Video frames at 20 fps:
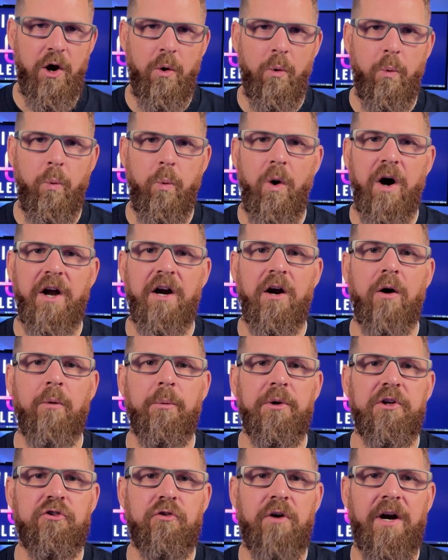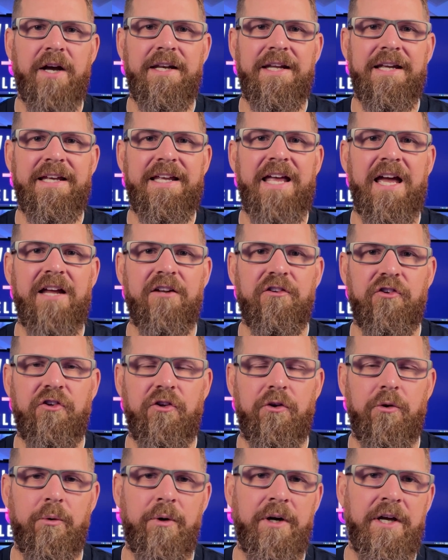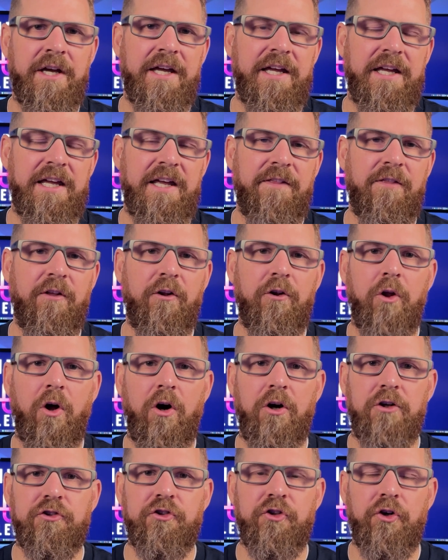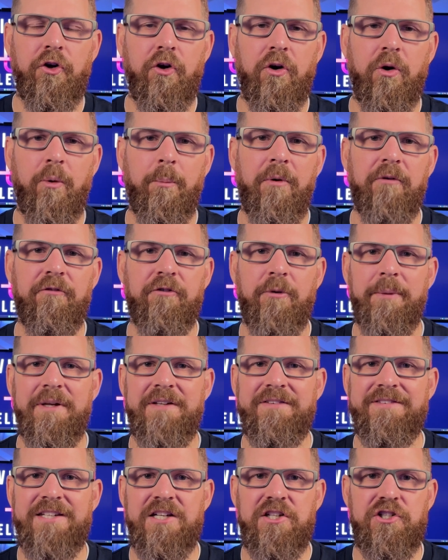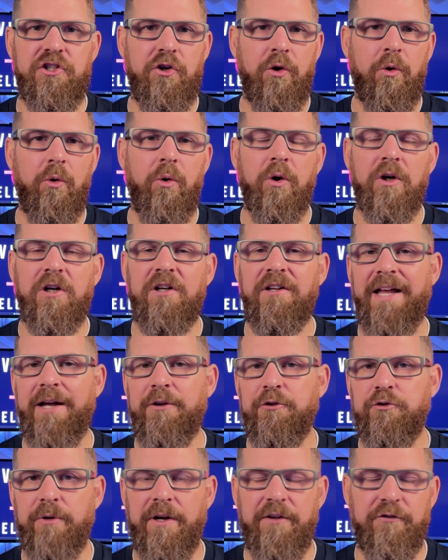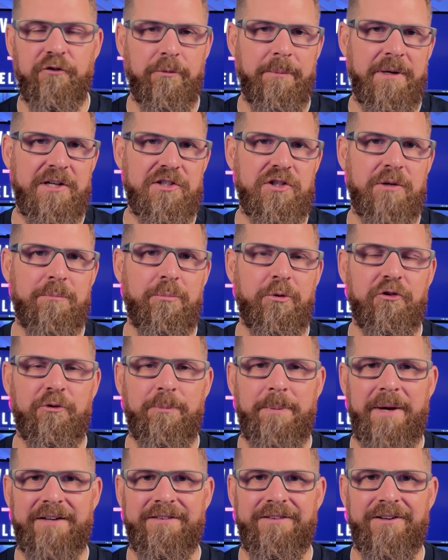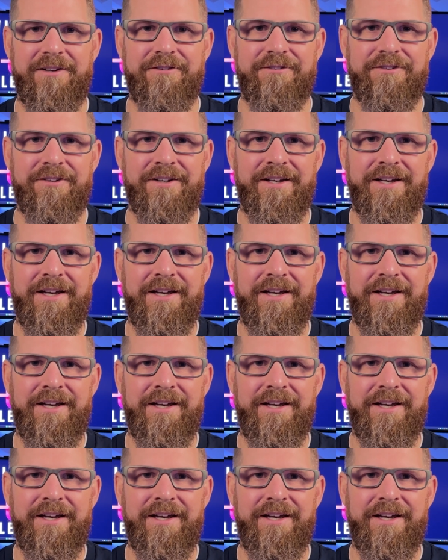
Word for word: What are we trying to get to in the long term from a digital or cloud transformation perspective?